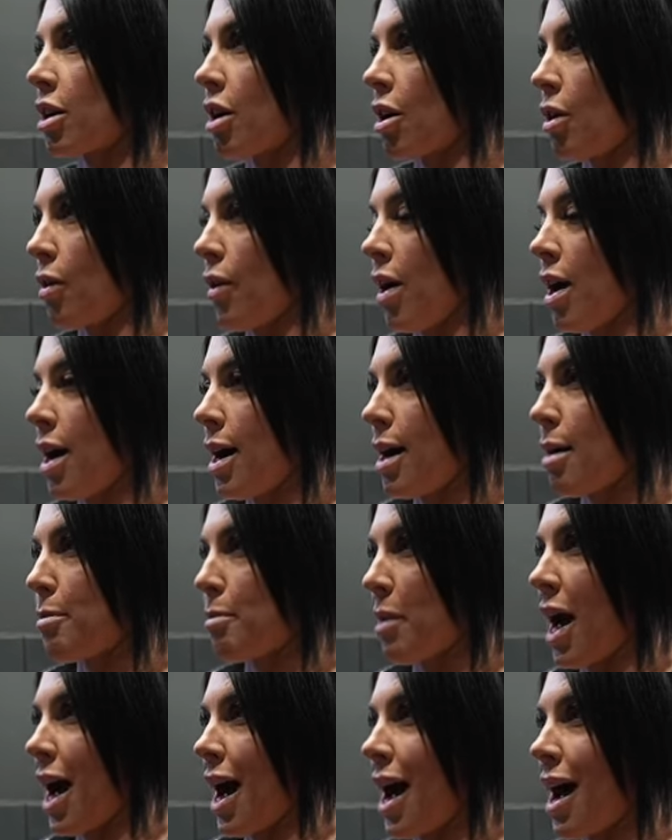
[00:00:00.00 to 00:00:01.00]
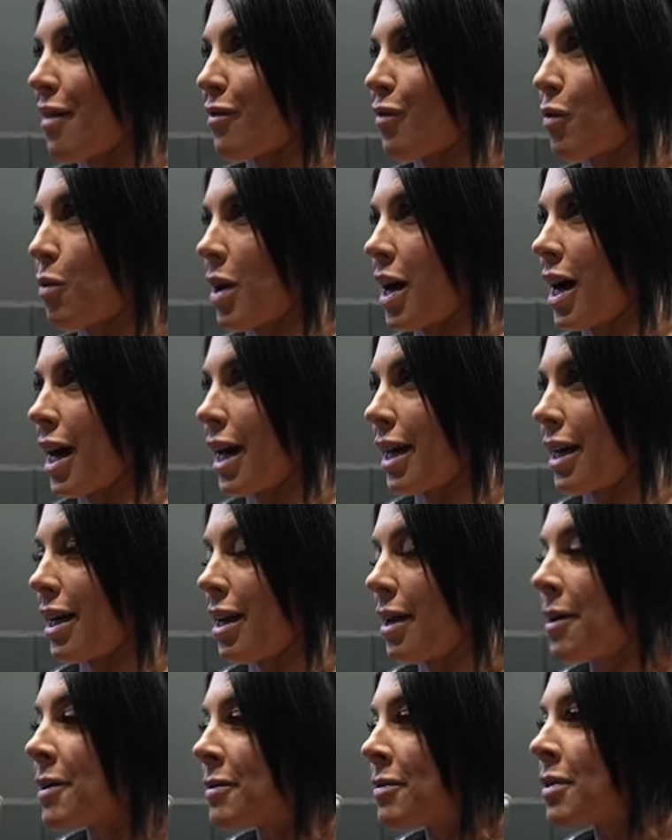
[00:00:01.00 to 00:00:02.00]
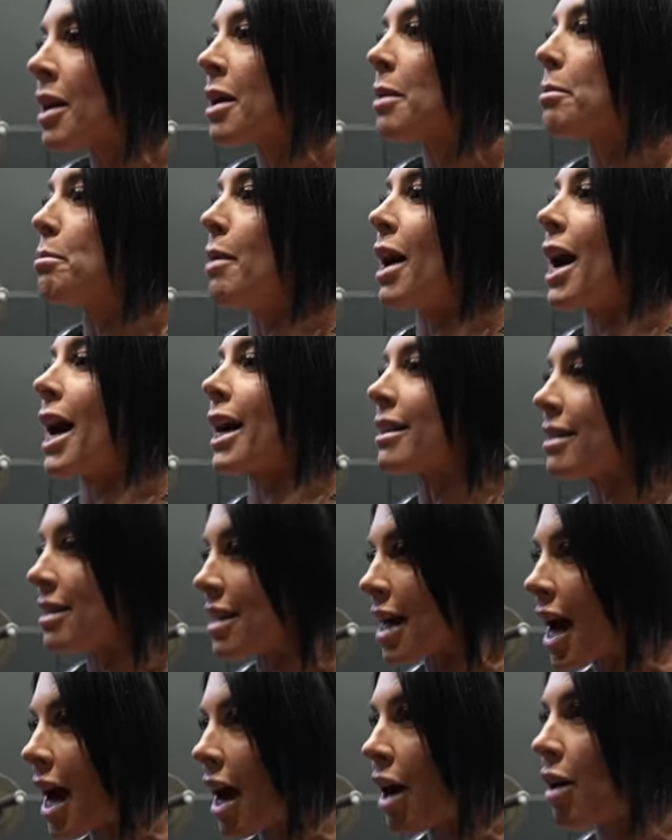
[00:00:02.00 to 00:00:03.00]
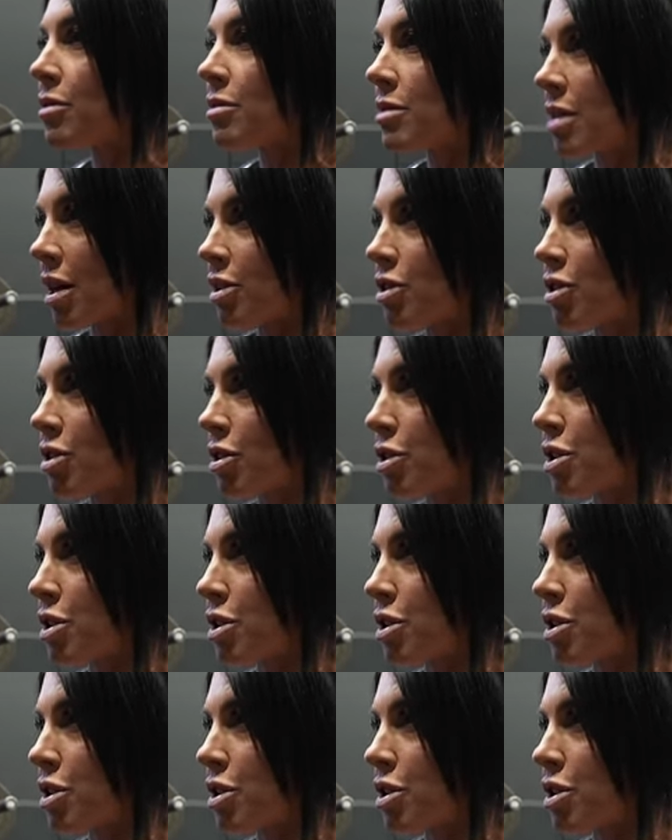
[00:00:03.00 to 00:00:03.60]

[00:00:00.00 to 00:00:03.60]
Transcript: go up halfway, back down, touch your